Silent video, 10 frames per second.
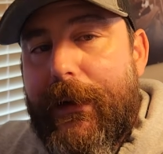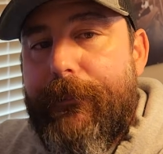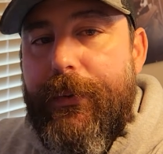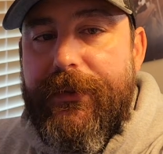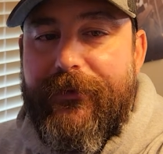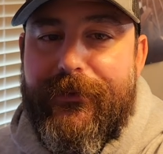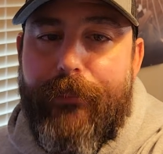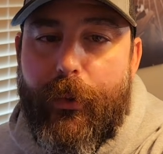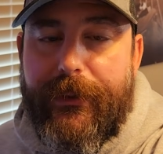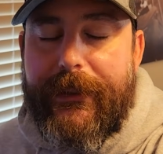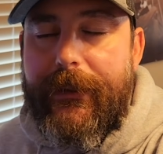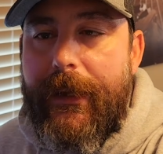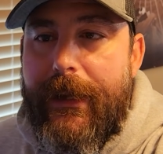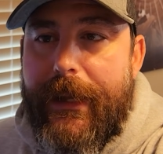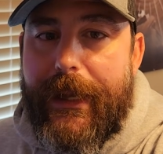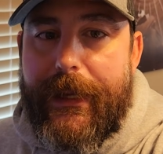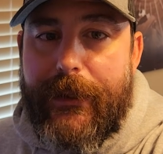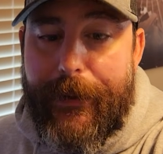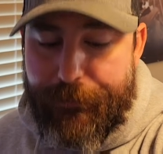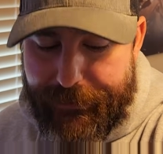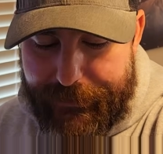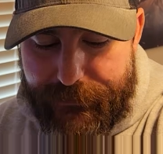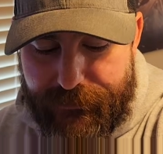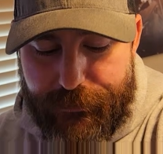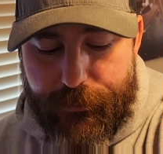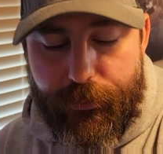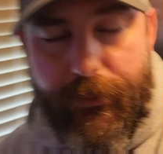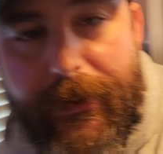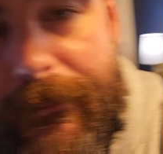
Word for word: I'll put the support link, and I plan to